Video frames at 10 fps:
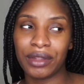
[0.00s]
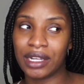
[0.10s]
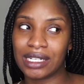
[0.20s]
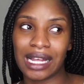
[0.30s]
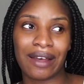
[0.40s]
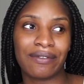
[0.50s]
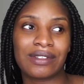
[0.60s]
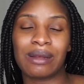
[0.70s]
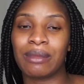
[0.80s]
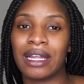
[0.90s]
you just have
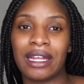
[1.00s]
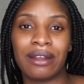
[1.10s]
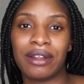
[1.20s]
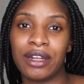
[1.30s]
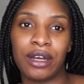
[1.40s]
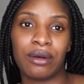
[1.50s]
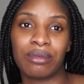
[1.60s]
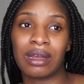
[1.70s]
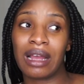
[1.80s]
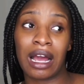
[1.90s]
somebody, you know,
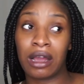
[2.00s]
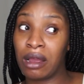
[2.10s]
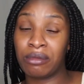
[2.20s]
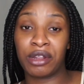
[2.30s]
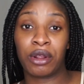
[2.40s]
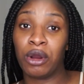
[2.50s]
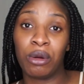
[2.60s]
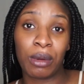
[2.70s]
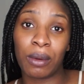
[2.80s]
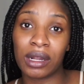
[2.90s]
come to your
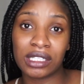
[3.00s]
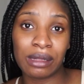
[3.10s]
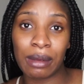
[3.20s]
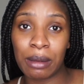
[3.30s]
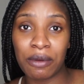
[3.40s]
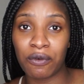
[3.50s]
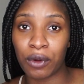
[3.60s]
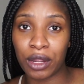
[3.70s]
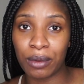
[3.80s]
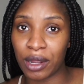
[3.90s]
home and watch the baby for
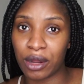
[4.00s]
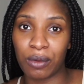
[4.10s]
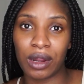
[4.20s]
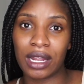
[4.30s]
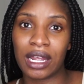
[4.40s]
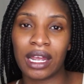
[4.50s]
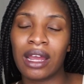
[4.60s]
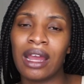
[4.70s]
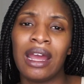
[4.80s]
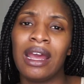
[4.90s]
you while you're working.
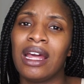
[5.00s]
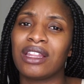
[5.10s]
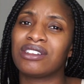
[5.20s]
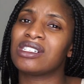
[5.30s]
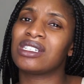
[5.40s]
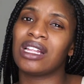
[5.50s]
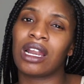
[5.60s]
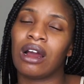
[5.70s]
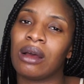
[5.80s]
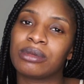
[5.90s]
There's just a lot
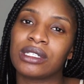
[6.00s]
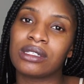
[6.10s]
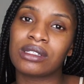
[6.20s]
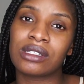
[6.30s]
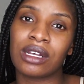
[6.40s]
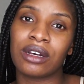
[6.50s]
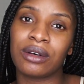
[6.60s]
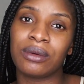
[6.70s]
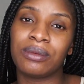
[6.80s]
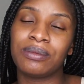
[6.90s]
of options.
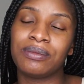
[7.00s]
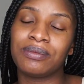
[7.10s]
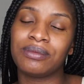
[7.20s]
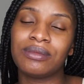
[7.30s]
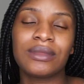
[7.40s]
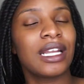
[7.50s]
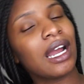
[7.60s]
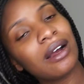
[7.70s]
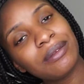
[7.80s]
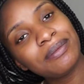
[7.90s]
So
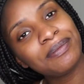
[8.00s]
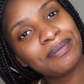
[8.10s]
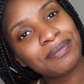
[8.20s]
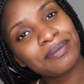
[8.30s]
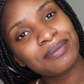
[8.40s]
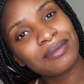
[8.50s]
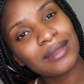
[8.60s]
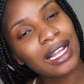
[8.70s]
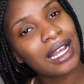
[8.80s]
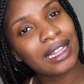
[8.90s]
yeah,
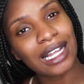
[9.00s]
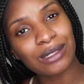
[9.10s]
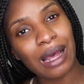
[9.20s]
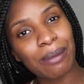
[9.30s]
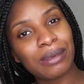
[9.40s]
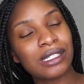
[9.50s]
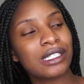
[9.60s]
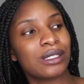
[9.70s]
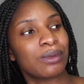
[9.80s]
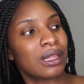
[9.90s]
that's what
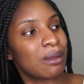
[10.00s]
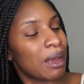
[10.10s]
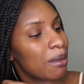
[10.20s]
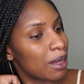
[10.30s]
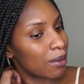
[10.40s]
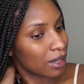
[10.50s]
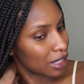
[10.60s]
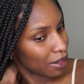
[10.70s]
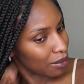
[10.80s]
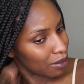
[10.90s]
happens with the baby once
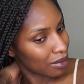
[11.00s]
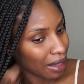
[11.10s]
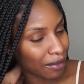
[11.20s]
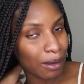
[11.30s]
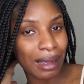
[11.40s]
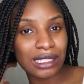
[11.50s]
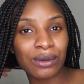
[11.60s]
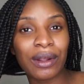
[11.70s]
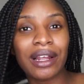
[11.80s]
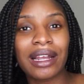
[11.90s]
you have to go back to
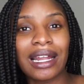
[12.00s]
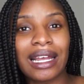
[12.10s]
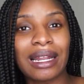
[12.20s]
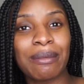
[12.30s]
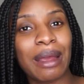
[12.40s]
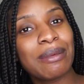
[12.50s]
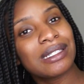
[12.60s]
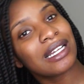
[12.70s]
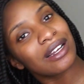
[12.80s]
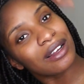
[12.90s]
work. Gotta get a
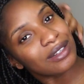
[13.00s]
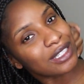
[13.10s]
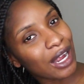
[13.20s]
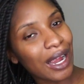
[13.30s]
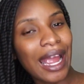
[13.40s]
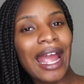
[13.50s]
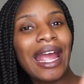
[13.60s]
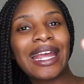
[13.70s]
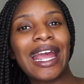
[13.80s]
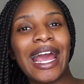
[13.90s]
babysitter and start
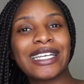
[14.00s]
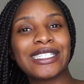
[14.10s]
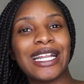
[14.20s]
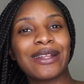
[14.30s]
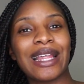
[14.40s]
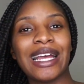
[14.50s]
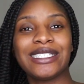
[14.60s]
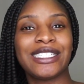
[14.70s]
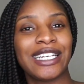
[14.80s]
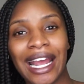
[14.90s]
cashing out that
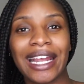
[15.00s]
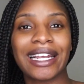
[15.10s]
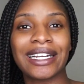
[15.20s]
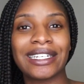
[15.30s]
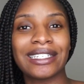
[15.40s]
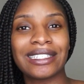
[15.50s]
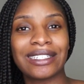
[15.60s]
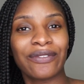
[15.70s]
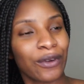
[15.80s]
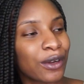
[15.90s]
check
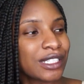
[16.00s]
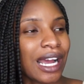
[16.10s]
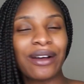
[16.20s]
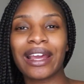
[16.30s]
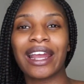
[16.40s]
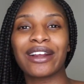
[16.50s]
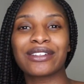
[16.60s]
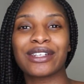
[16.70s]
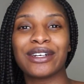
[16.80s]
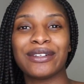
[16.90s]
for childcare.
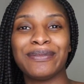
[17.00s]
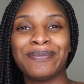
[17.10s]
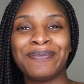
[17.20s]
So